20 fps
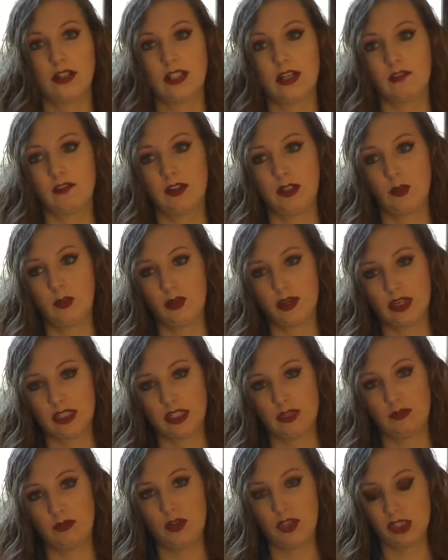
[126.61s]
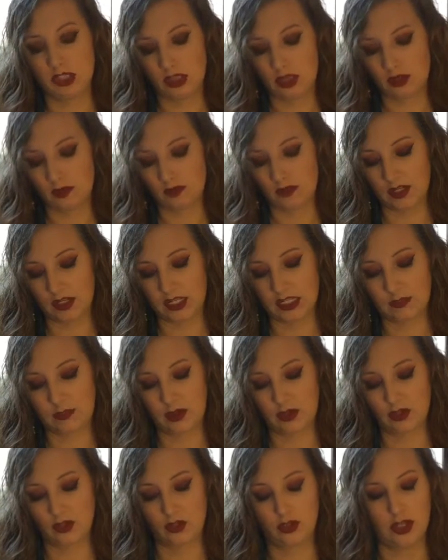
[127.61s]
Definitely will get some use out of it,
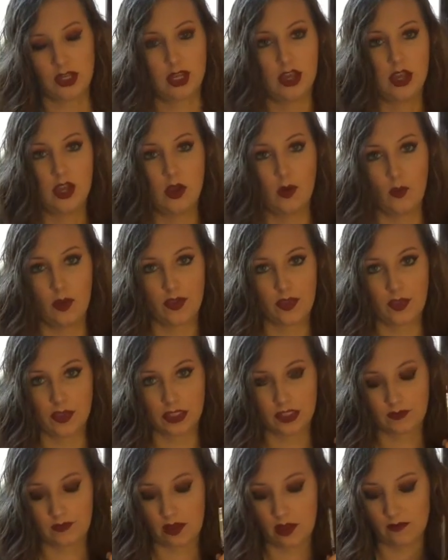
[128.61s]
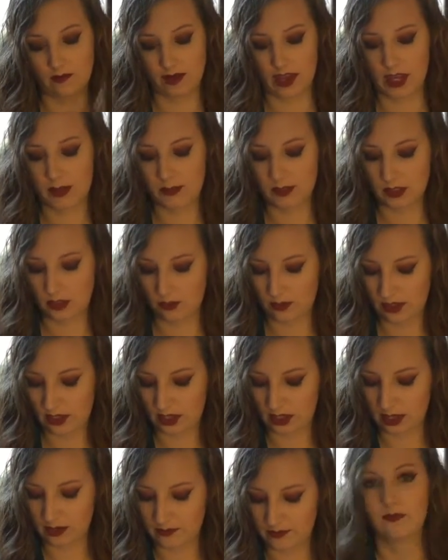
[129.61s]
especially with those fall vibes going
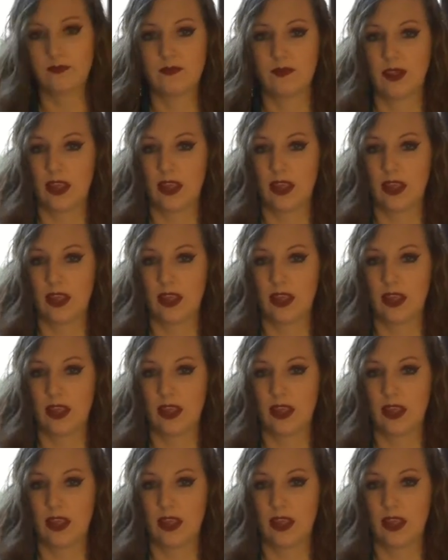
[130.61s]
on.